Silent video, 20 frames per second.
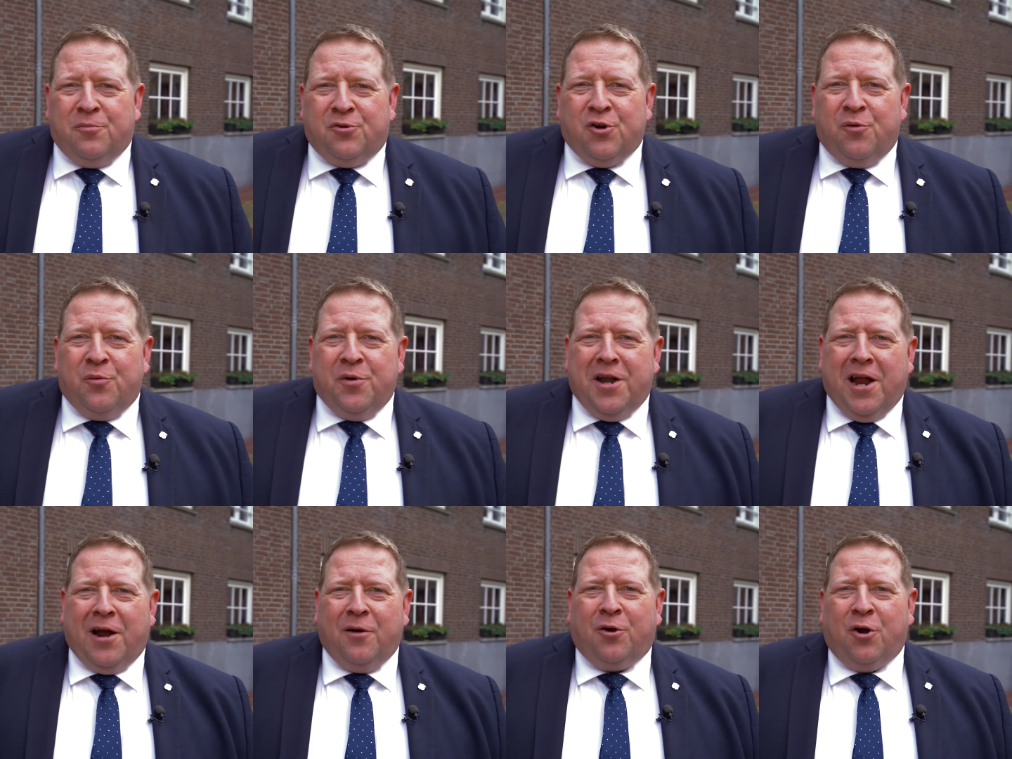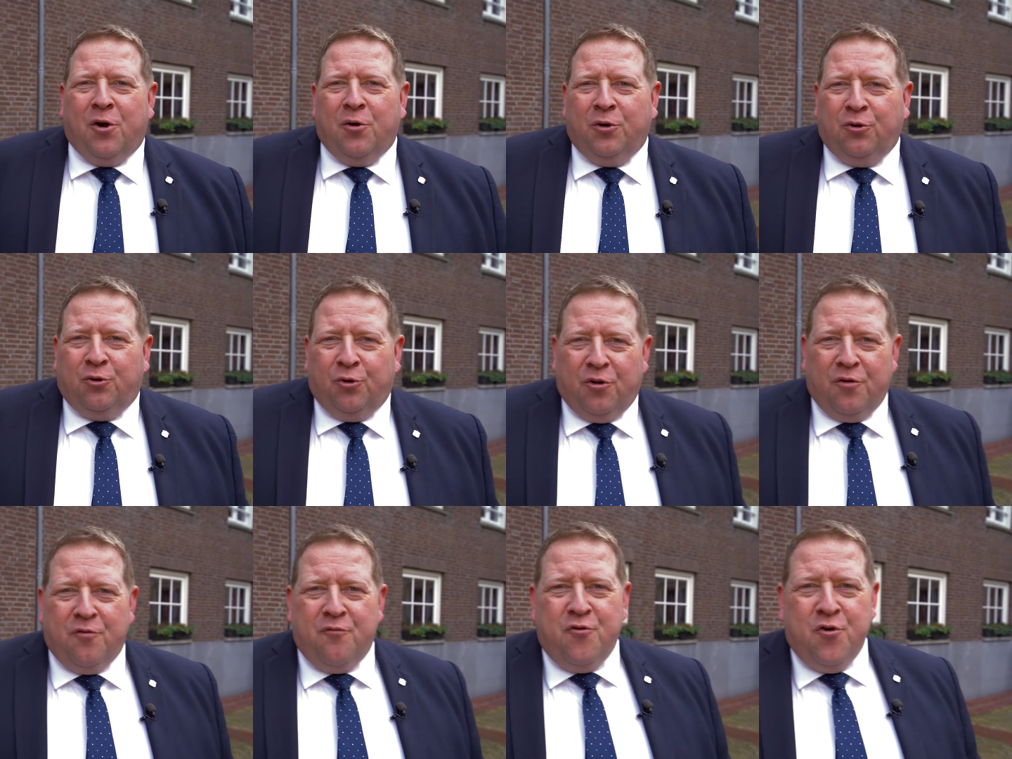So we're now going to
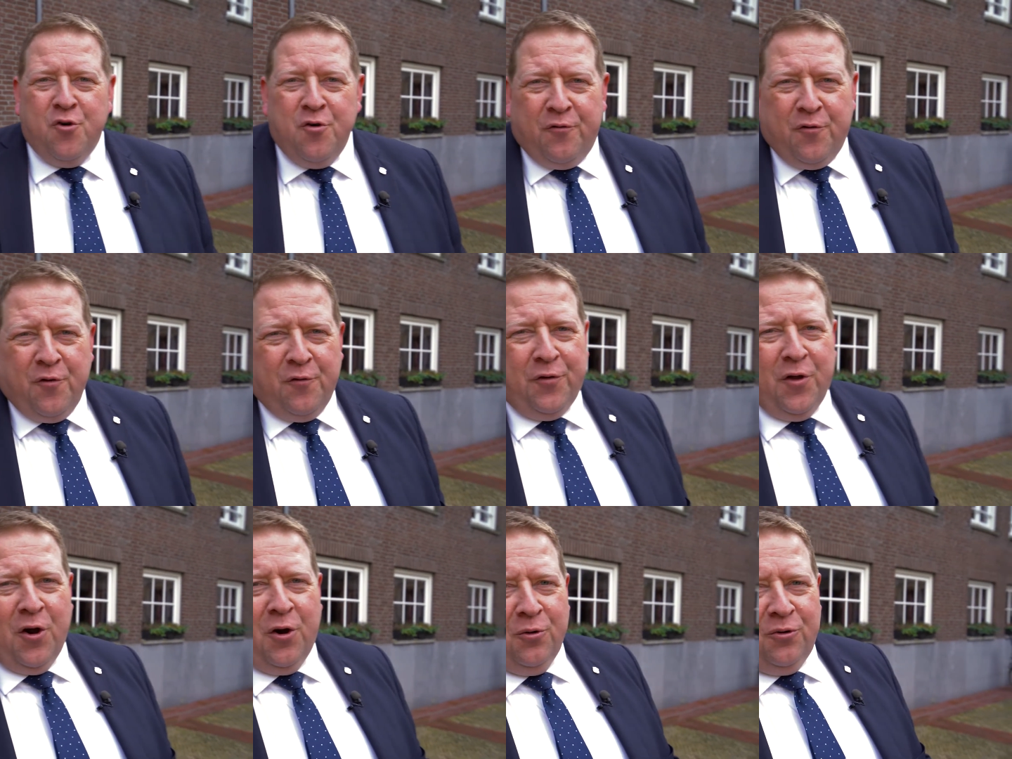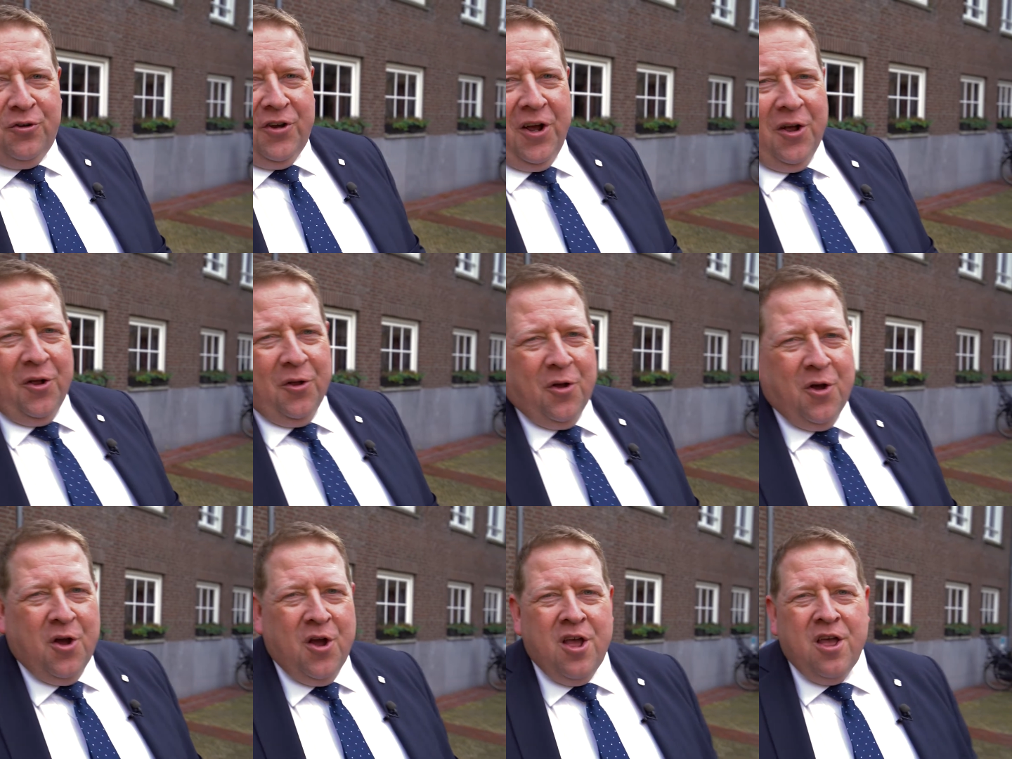the roof of the
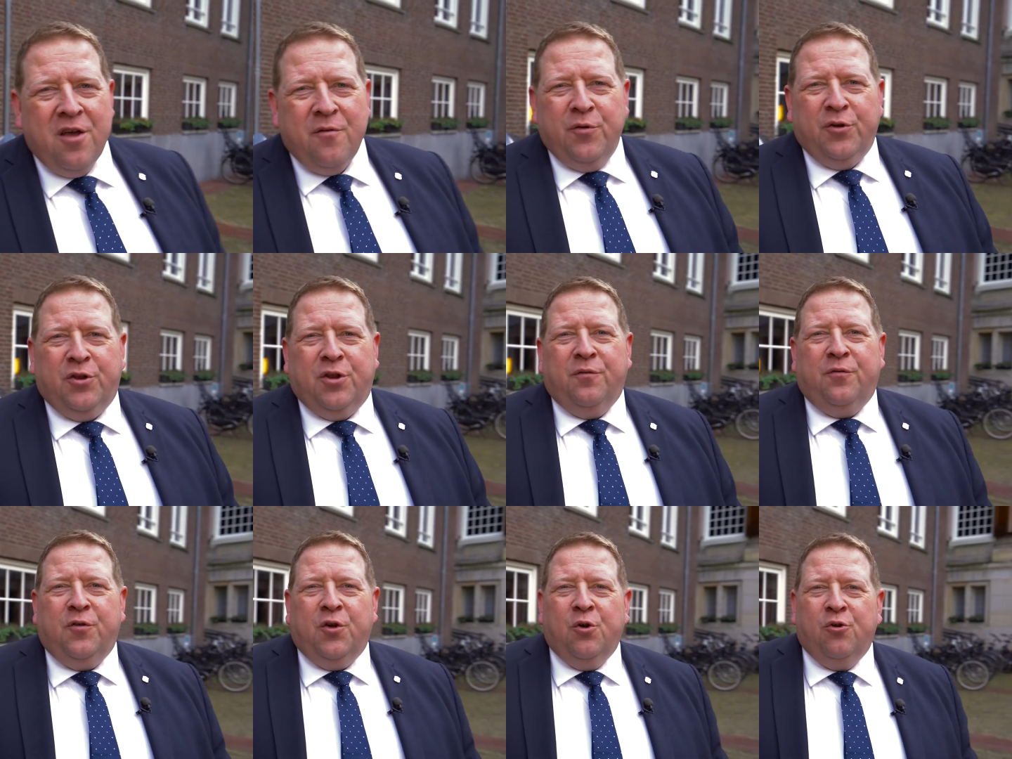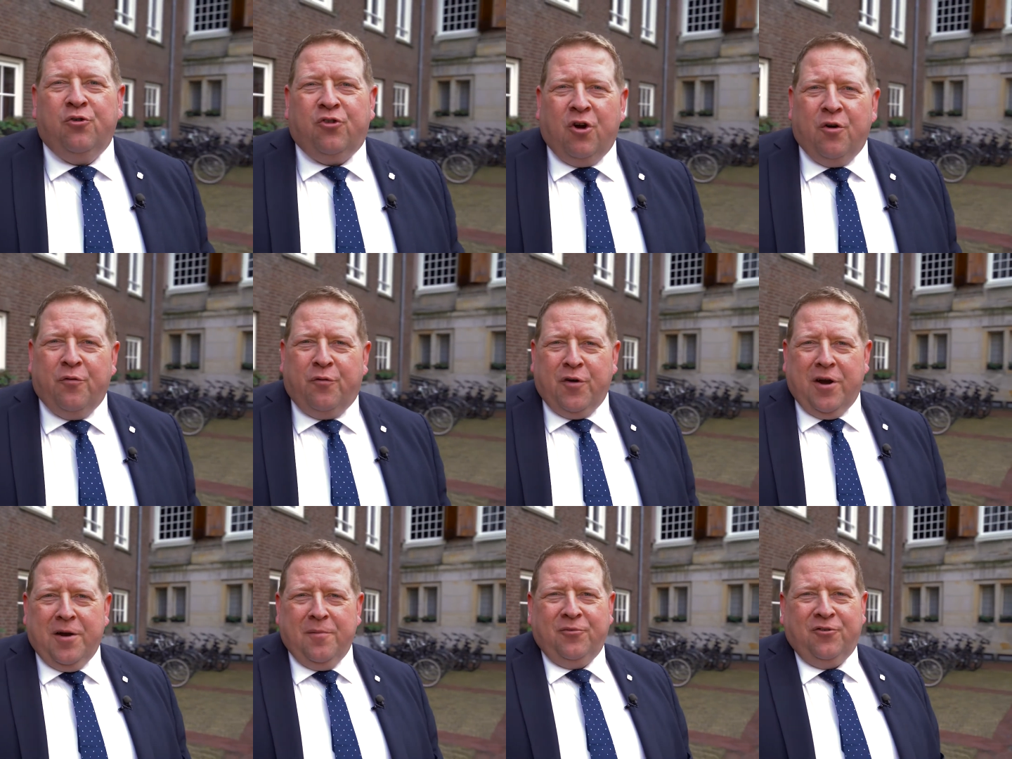hotel with the views
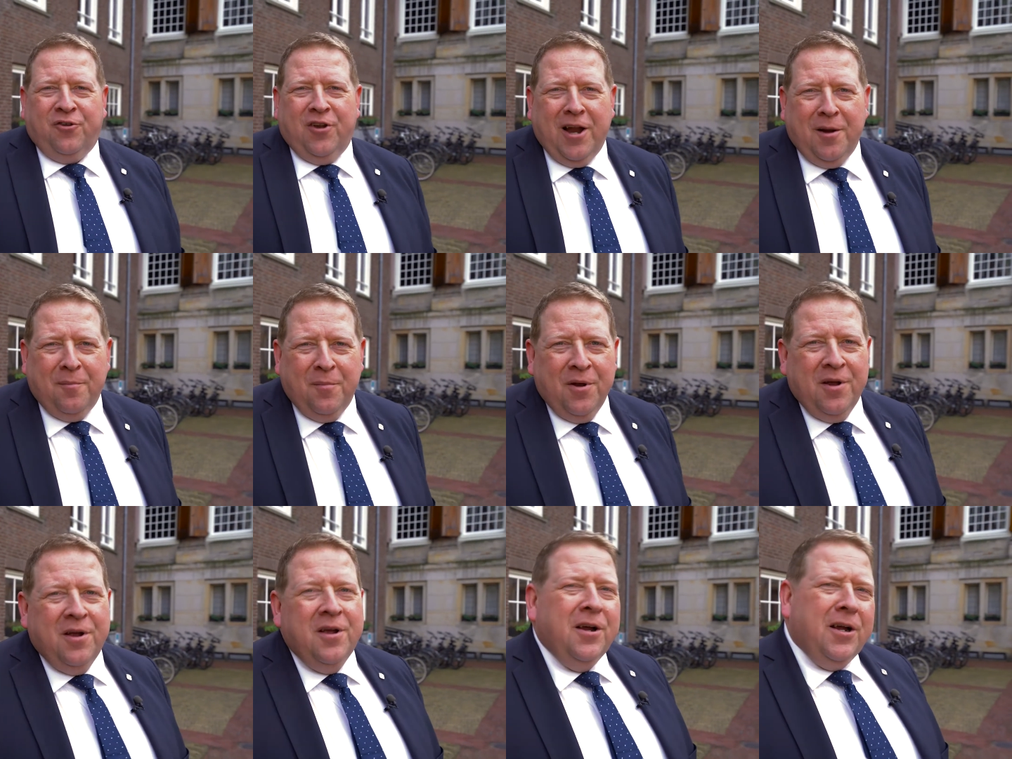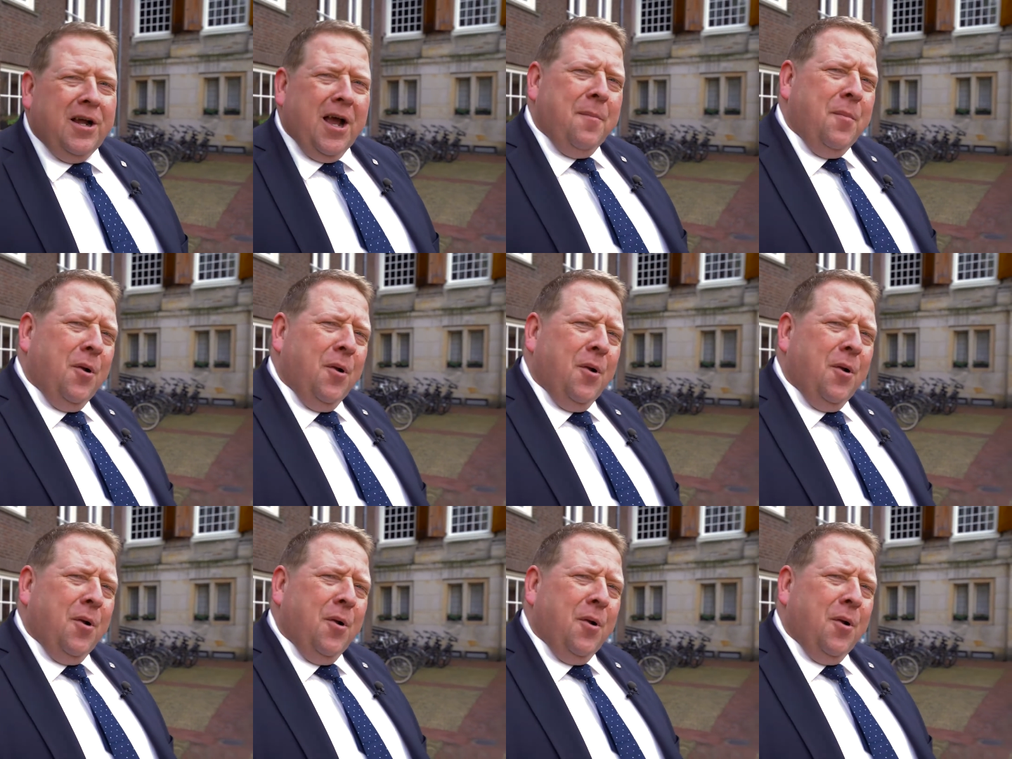over Amsterdam. Come